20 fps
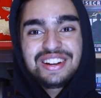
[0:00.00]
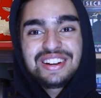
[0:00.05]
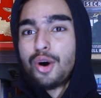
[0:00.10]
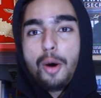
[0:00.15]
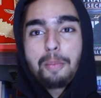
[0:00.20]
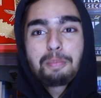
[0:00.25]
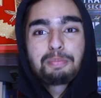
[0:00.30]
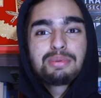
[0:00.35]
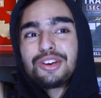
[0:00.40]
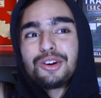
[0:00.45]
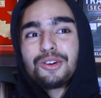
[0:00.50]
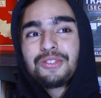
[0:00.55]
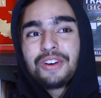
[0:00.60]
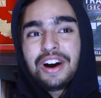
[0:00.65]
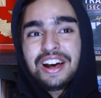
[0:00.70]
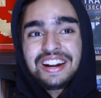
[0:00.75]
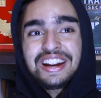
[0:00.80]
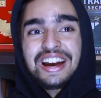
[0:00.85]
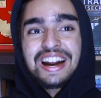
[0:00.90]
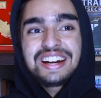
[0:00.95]
Nope, you
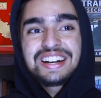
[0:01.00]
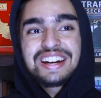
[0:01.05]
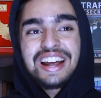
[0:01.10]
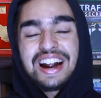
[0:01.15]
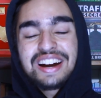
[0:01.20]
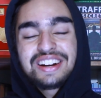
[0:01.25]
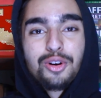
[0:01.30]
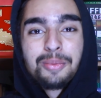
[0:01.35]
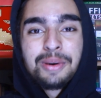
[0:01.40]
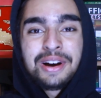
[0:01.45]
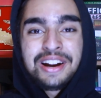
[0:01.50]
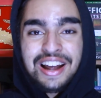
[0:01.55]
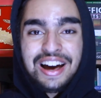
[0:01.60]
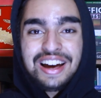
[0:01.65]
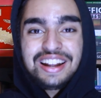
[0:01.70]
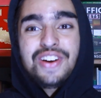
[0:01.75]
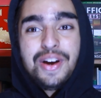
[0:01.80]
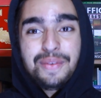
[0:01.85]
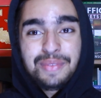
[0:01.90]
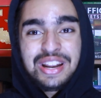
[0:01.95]
forget that women
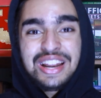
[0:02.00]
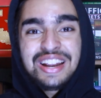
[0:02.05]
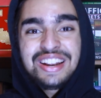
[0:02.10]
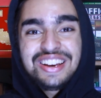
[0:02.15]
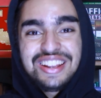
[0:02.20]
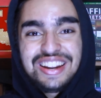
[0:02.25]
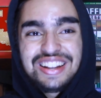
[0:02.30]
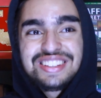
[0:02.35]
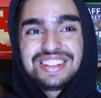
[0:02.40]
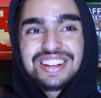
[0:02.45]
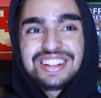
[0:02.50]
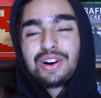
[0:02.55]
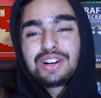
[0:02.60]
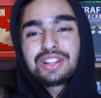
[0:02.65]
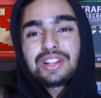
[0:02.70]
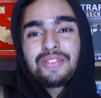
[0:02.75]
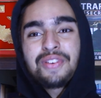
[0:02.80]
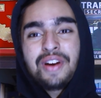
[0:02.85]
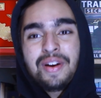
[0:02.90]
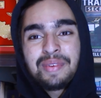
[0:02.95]
are feminine creatures. For
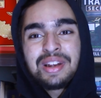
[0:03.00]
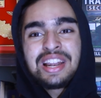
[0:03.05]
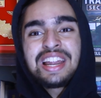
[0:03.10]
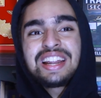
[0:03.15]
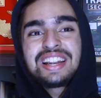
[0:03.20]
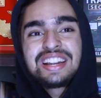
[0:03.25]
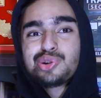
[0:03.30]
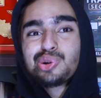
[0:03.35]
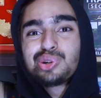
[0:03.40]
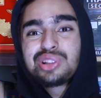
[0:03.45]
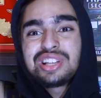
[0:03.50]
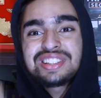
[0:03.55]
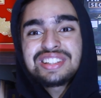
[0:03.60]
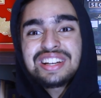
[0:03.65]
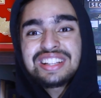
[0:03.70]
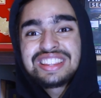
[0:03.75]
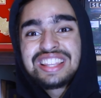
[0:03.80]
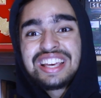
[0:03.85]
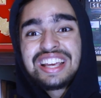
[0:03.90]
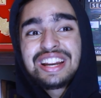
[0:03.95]
the feminine, truth is
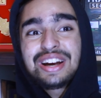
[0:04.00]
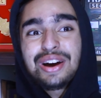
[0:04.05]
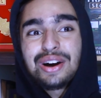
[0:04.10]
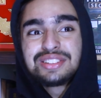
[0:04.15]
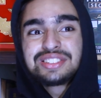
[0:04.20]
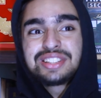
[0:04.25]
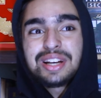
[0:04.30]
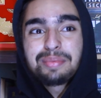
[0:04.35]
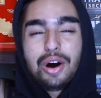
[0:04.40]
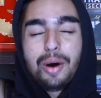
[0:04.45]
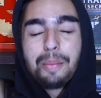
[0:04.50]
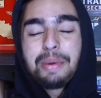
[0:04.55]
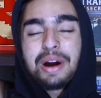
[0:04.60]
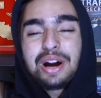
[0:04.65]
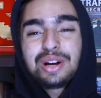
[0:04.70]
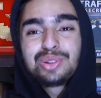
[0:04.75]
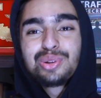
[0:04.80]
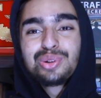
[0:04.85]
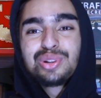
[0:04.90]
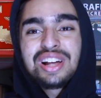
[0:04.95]
a thin concept
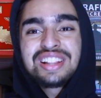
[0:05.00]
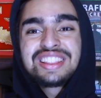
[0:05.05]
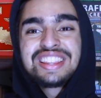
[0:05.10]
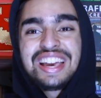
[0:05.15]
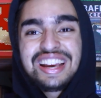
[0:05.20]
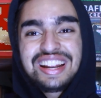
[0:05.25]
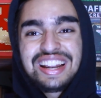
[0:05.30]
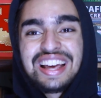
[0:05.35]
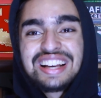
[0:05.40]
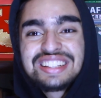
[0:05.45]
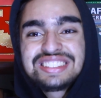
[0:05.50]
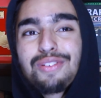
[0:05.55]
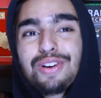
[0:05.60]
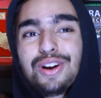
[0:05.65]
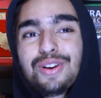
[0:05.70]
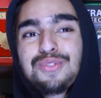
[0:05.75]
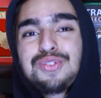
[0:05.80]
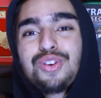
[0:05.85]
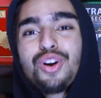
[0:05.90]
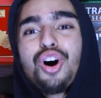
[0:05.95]
compared to the thickness of her
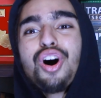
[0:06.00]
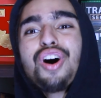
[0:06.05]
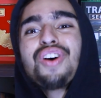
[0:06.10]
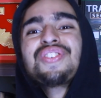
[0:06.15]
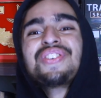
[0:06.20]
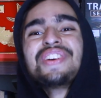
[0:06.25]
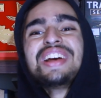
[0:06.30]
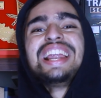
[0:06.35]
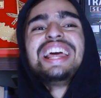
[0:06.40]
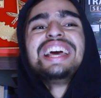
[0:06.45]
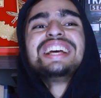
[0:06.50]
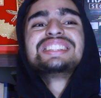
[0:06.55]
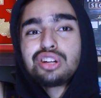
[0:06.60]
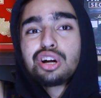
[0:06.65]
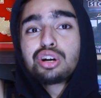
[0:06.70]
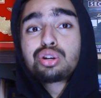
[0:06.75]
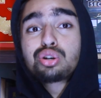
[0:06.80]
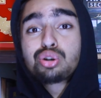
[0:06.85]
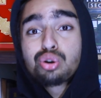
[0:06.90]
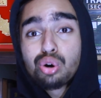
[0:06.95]
flow of feeling.
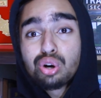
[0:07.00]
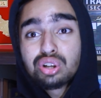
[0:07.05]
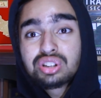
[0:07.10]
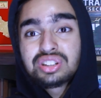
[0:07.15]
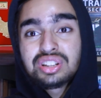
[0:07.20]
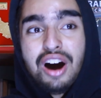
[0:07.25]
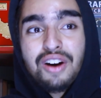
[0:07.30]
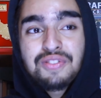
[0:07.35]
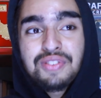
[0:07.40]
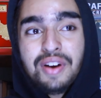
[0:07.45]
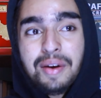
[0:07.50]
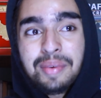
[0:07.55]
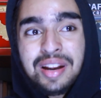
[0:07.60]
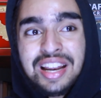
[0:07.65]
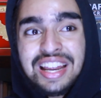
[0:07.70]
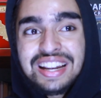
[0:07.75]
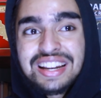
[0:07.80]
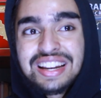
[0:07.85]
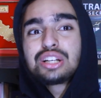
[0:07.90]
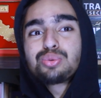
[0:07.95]
The truth of
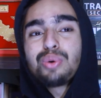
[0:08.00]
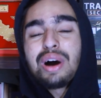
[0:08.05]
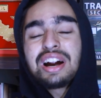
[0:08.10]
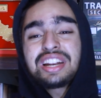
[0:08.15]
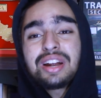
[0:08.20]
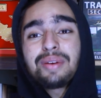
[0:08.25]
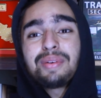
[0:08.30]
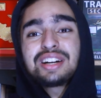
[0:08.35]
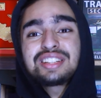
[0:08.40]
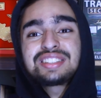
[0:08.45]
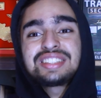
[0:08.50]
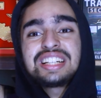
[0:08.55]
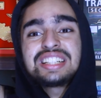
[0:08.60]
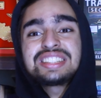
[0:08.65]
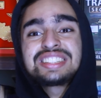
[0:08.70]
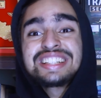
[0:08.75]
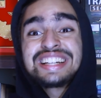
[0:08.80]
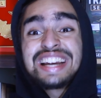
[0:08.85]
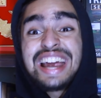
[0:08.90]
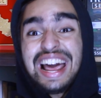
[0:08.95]
feminine is whatever she
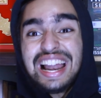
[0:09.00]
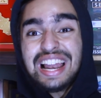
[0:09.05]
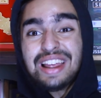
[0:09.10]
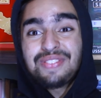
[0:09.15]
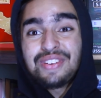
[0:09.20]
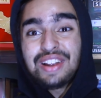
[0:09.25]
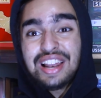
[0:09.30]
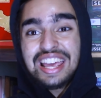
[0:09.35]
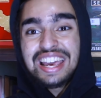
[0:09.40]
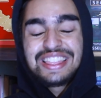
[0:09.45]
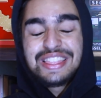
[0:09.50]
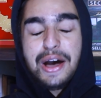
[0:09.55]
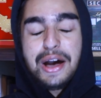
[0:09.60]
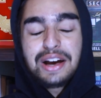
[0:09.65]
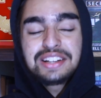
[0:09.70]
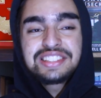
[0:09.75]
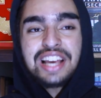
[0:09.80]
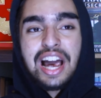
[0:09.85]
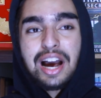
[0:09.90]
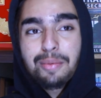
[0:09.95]
is really feeling in the
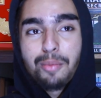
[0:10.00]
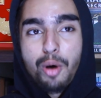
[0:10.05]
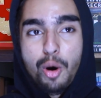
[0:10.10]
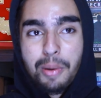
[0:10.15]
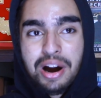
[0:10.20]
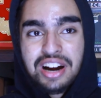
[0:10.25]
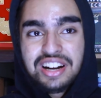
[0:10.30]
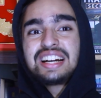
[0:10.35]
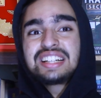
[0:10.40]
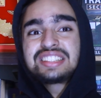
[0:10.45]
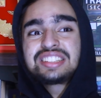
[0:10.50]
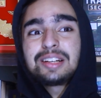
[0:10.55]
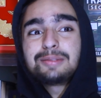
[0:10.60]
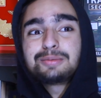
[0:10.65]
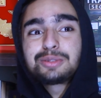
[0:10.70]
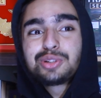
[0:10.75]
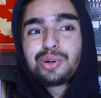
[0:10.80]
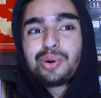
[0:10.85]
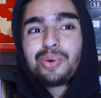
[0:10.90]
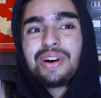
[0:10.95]
exact moment. It
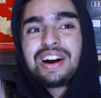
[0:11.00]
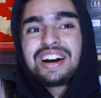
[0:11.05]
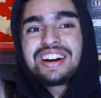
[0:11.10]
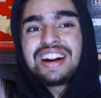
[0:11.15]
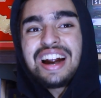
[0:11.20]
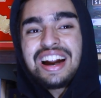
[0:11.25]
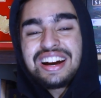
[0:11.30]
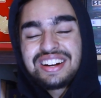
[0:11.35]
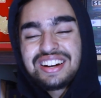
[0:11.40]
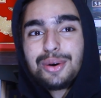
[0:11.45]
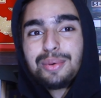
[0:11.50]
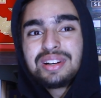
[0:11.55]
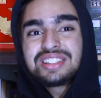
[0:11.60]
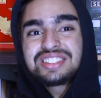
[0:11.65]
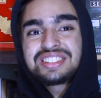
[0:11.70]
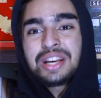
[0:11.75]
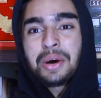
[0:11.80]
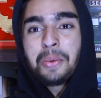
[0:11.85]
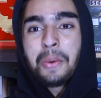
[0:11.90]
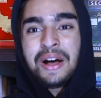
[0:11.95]
seems so weird, right? Women
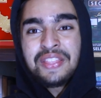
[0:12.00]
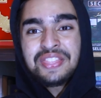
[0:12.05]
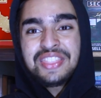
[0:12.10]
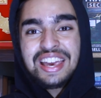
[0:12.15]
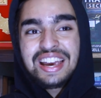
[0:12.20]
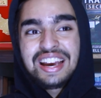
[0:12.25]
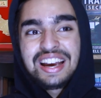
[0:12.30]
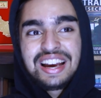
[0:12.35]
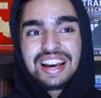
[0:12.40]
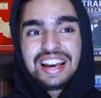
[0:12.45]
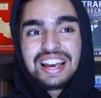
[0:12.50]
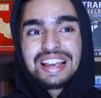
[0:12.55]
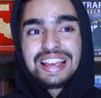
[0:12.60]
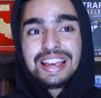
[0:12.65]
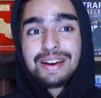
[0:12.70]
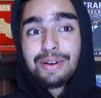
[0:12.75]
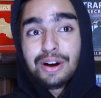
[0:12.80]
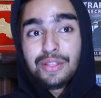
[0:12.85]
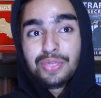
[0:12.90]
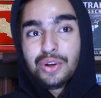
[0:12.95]
say one thing
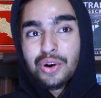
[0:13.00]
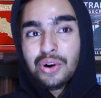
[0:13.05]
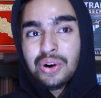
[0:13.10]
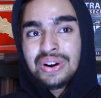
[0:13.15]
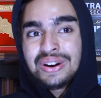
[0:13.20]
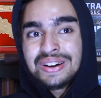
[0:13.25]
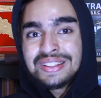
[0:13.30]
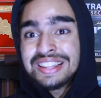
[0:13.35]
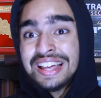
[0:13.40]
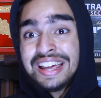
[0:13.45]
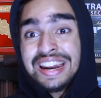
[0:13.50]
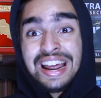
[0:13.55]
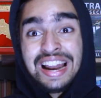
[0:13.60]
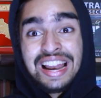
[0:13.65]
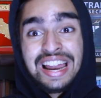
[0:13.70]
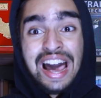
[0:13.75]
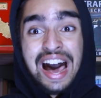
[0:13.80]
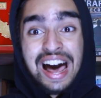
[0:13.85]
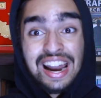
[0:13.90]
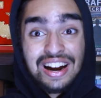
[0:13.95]
even though they
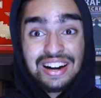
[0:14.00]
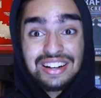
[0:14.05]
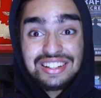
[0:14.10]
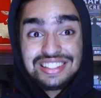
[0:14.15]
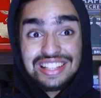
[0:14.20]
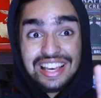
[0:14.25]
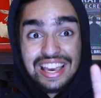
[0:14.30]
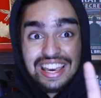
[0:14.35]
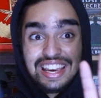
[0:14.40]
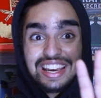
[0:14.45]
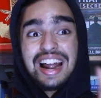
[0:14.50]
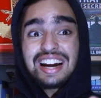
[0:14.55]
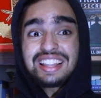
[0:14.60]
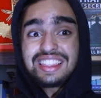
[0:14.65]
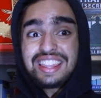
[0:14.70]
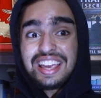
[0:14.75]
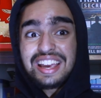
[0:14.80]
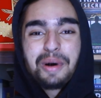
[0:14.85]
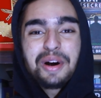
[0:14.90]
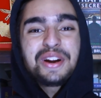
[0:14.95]
really aren't saying bad
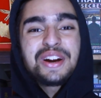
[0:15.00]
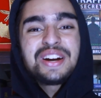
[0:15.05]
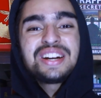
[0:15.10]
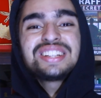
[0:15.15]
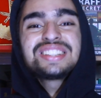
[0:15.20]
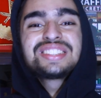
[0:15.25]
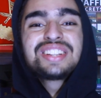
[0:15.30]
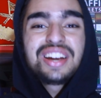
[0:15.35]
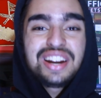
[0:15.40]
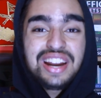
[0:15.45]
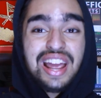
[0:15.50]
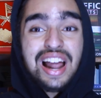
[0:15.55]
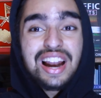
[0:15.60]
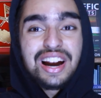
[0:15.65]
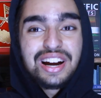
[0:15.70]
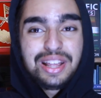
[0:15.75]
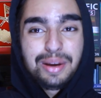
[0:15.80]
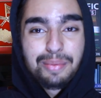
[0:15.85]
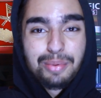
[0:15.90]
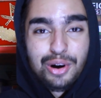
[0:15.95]
things, but it is the
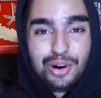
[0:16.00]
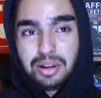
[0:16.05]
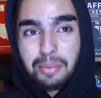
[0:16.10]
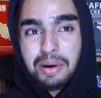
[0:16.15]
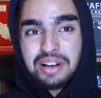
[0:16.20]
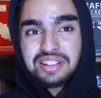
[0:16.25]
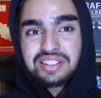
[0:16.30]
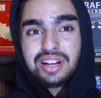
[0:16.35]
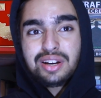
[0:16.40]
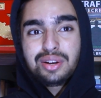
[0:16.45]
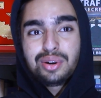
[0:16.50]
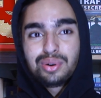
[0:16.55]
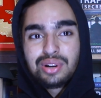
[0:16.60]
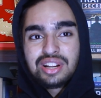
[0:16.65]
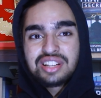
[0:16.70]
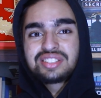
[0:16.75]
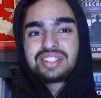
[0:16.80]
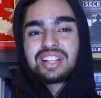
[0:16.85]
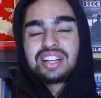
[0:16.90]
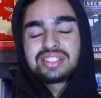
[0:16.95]
reality, bro. The basic rule
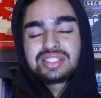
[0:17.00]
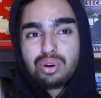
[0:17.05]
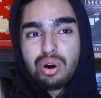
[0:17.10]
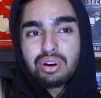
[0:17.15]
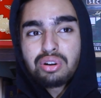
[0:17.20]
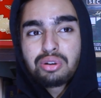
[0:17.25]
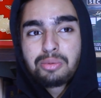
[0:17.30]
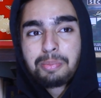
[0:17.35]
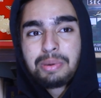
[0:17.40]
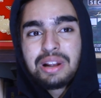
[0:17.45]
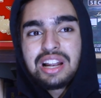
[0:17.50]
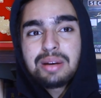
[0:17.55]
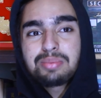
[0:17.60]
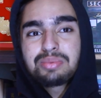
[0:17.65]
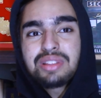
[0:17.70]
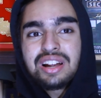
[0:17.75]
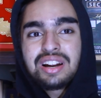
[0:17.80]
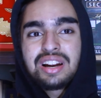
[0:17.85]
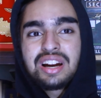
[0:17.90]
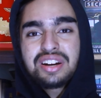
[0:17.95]
is this don't believe
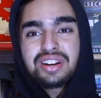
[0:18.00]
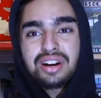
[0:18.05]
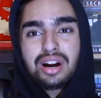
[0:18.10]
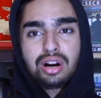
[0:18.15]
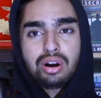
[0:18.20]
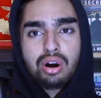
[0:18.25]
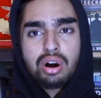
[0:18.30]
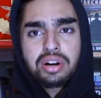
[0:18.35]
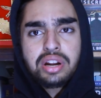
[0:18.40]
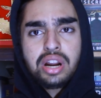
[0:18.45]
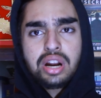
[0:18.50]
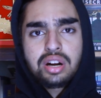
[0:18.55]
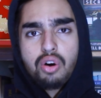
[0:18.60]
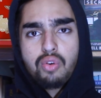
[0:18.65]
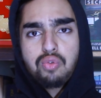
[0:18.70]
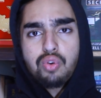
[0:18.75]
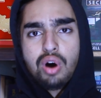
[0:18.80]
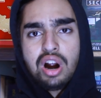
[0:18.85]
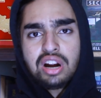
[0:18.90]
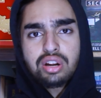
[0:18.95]
the literal content
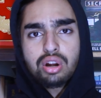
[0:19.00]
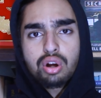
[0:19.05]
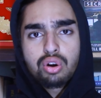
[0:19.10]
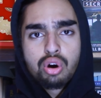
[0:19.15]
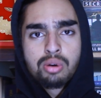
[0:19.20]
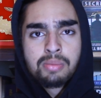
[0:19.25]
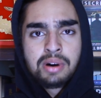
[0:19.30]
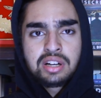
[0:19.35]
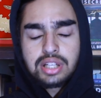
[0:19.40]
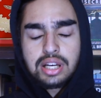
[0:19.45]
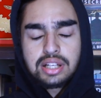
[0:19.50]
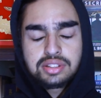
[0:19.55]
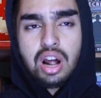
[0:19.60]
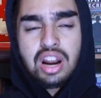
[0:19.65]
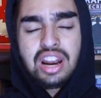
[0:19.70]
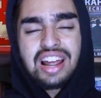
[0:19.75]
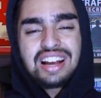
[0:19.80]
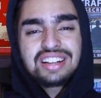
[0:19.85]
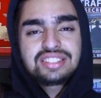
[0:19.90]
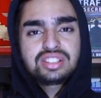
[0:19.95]
of what a woman says
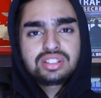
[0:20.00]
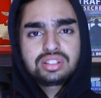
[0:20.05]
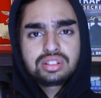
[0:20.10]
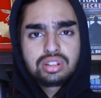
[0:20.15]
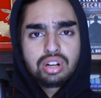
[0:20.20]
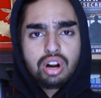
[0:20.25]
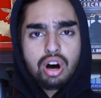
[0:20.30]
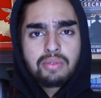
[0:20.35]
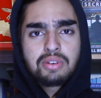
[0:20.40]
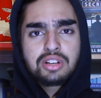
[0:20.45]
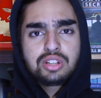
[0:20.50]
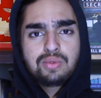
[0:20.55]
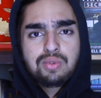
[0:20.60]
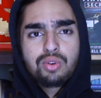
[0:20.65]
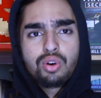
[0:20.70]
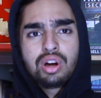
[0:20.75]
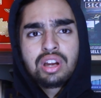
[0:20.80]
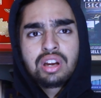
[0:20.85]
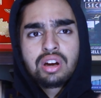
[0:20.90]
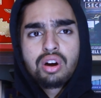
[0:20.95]
unless love is
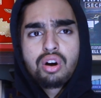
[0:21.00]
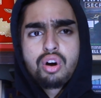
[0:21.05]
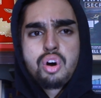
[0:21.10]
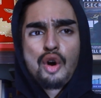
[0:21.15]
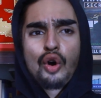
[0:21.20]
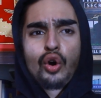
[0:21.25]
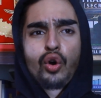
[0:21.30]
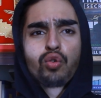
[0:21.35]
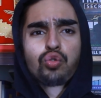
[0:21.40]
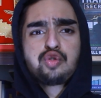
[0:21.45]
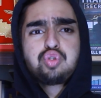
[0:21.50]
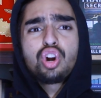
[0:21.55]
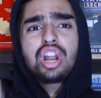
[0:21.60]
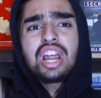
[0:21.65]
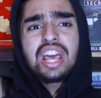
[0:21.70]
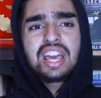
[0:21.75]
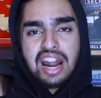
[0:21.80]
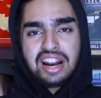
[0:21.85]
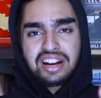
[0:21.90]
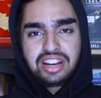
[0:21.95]
flowing
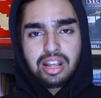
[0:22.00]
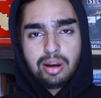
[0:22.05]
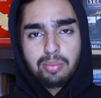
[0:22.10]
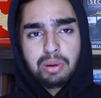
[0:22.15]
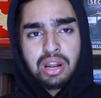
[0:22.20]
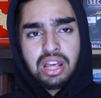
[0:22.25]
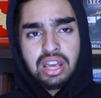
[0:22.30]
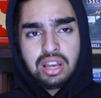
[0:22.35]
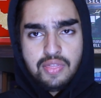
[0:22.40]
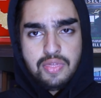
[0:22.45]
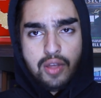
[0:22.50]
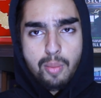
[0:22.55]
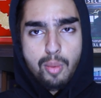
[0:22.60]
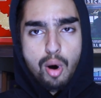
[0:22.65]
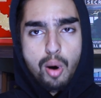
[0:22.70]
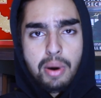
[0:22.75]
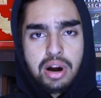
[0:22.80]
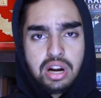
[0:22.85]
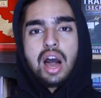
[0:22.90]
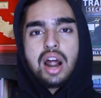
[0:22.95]
fully and deeply in the
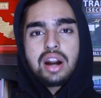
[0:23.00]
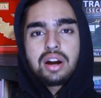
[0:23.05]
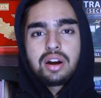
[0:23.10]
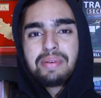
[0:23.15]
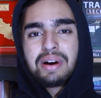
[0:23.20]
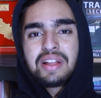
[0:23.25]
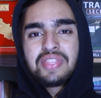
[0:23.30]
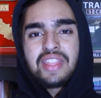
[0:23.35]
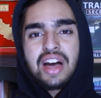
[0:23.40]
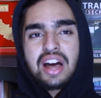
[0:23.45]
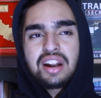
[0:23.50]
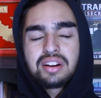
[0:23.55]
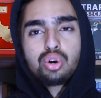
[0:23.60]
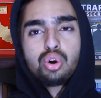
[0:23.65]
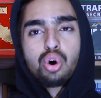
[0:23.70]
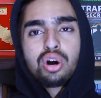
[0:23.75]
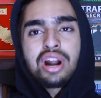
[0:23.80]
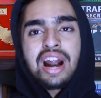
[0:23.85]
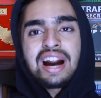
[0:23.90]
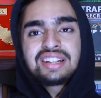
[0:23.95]
moment. And even then,
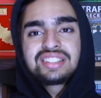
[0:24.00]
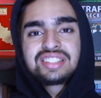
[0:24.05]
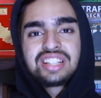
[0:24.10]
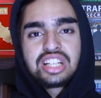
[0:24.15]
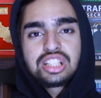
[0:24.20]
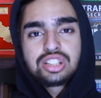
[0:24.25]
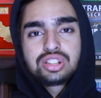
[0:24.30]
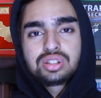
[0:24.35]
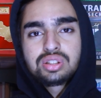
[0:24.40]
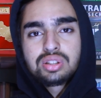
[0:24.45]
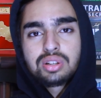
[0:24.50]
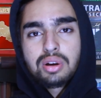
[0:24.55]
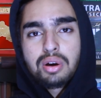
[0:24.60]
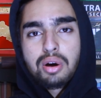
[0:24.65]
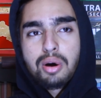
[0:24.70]
know that she's